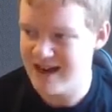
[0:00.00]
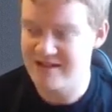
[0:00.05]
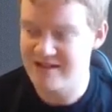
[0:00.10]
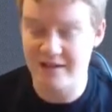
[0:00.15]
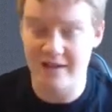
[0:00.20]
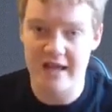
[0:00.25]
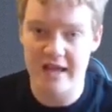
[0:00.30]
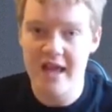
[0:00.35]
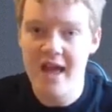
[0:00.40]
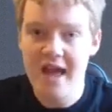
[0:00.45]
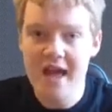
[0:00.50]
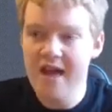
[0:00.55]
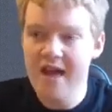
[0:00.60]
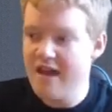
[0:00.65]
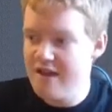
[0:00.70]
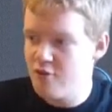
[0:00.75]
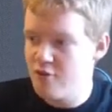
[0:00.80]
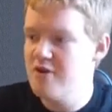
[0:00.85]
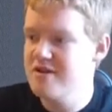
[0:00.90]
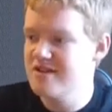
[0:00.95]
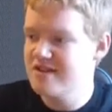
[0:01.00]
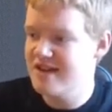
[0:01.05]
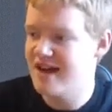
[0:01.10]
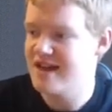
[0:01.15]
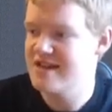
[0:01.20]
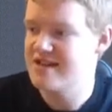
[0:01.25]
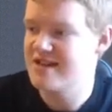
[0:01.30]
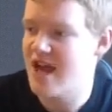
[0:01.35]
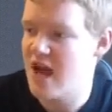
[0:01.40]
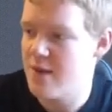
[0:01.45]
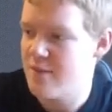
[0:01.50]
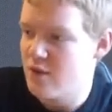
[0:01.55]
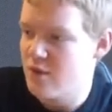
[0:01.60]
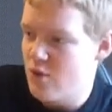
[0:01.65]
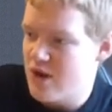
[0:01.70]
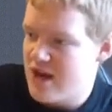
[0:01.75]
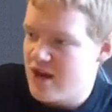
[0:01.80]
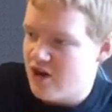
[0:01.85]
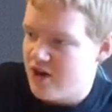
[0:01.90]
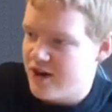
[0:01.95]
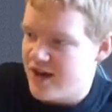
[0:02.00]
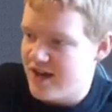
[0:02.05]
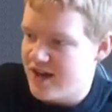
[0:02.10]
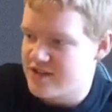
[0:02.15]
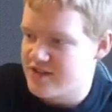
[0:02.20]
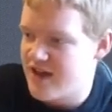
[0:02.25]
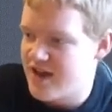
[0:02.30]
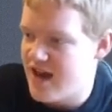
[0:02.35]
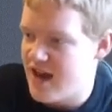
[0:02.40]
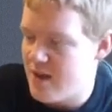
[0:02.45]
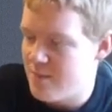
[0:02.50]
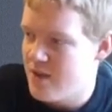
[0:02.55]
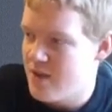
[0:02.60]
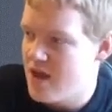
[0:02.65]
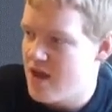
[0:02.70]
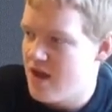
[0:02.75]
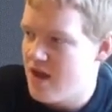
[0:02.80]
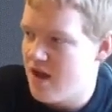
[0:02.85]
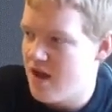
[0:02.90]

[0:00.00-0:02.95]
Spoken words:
Basically, if we win today's game and win our next game